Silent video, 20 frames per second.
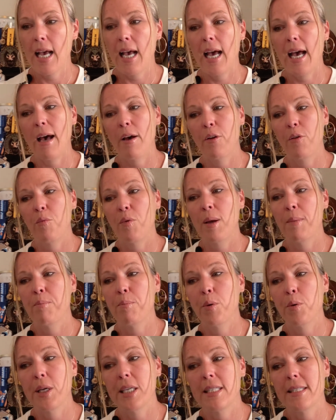How to rent
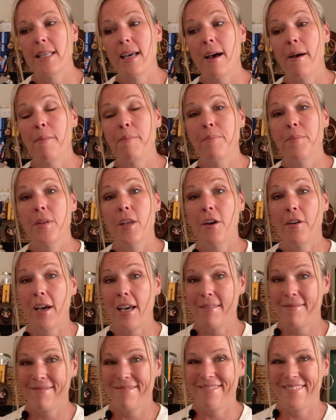points.
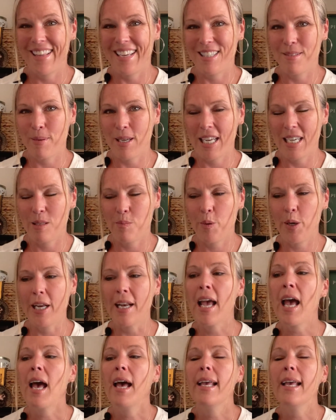Okay, that's my next point.